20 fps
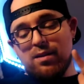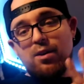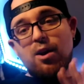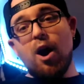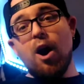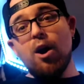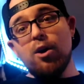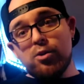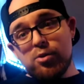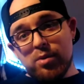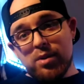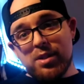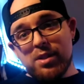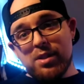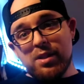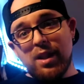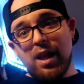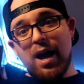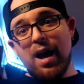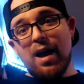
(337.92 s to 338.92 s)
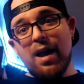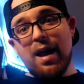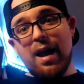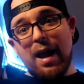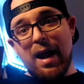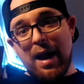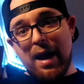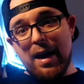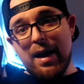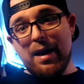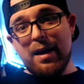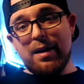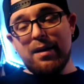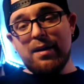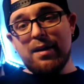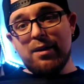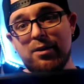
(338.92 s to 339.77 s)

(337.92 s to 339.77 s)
cartridge slot, and